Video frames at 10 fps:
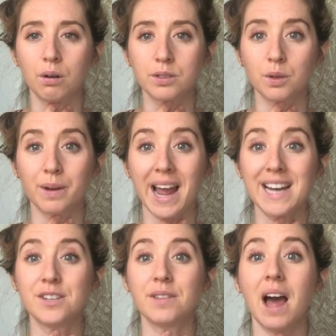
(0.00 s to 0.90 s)
So when
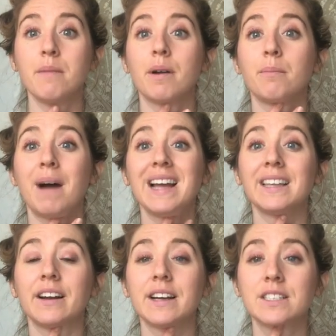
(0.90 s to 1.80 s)
I do that, my
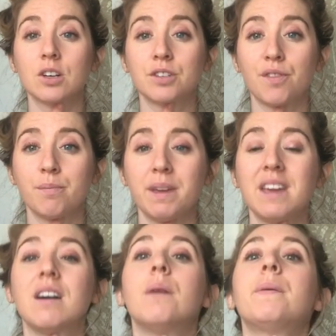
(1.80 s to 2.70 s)
larynx goes from
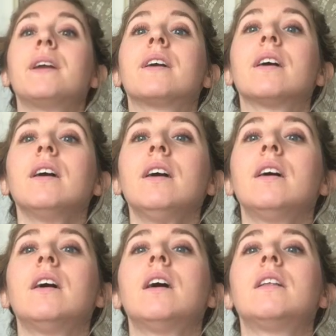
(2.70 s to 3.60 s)
being up here
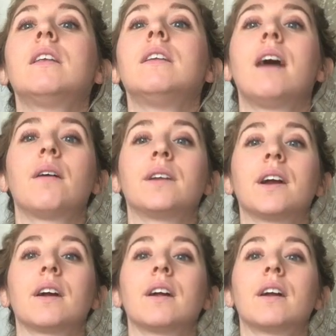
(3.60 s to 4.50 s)
to down here.